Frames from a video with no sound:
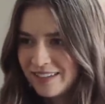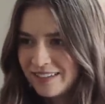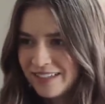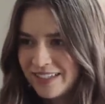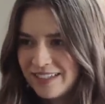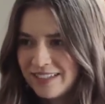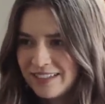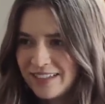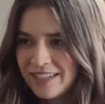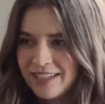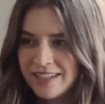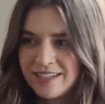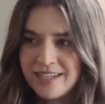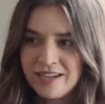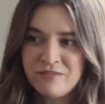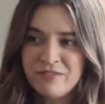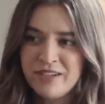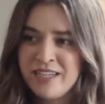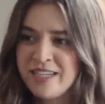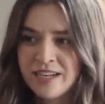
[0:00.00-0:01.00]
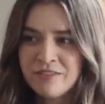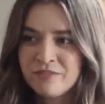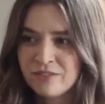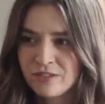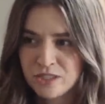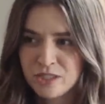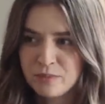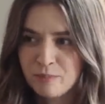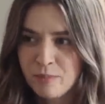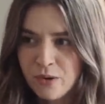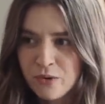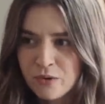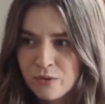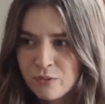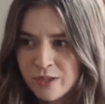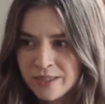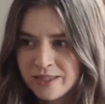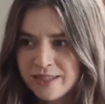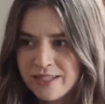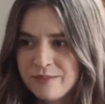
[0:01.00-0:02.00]
like he de- he never
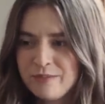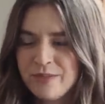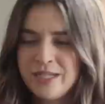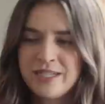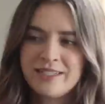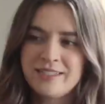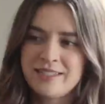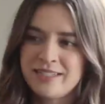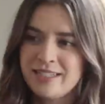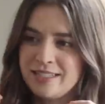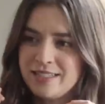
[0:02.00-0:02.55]
spoke one thing because